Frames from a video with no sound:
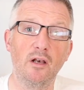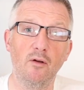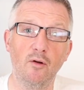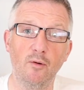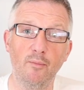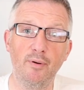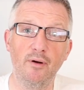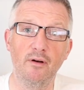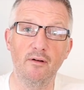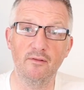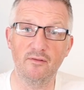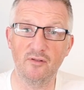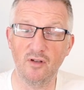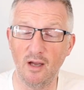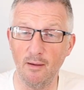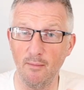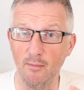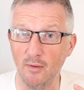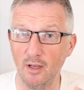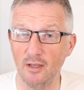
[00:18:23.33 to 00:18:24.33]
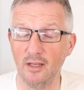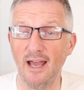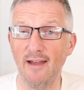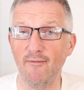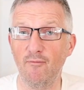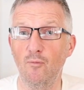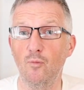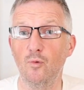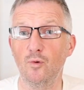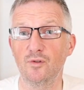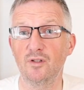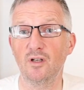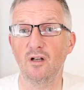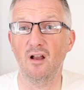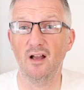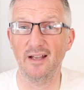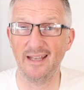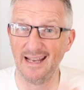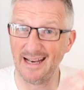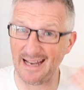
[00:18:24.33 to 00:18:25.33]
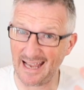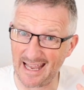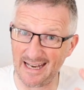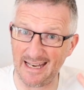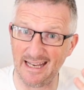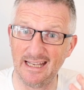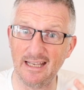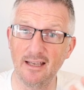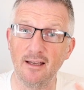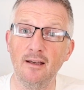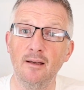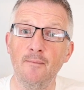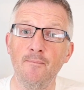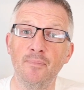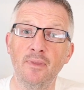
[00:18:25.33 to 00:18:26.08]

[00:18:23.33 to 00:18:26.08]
a long period of time and I haven't worn sun, I get a headache,